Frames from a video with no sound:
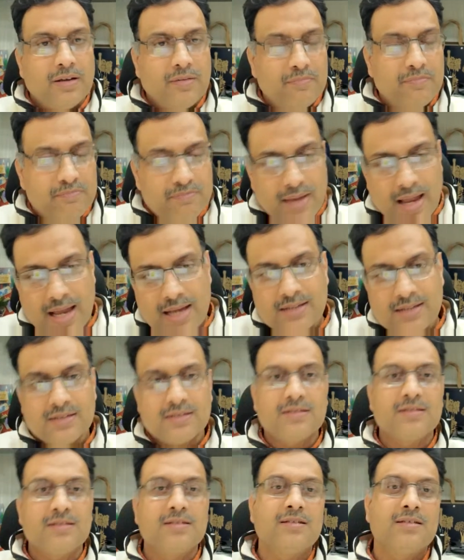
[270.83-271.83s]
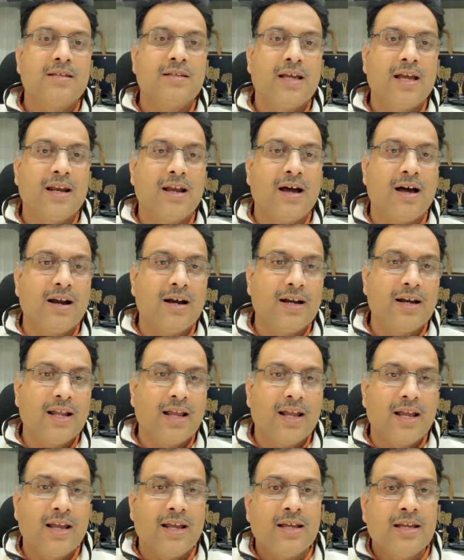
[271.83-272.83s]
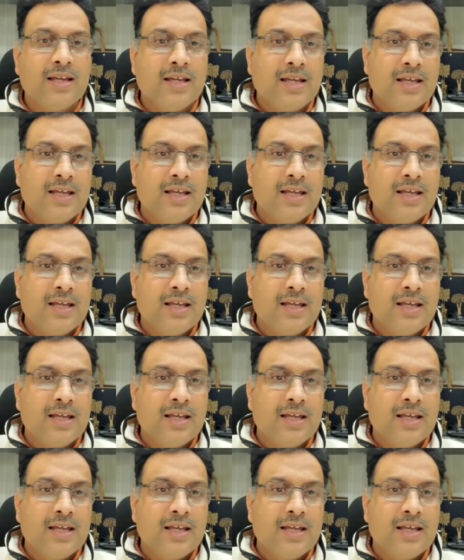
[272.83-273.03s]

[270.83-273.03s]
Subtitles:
makes an RNA,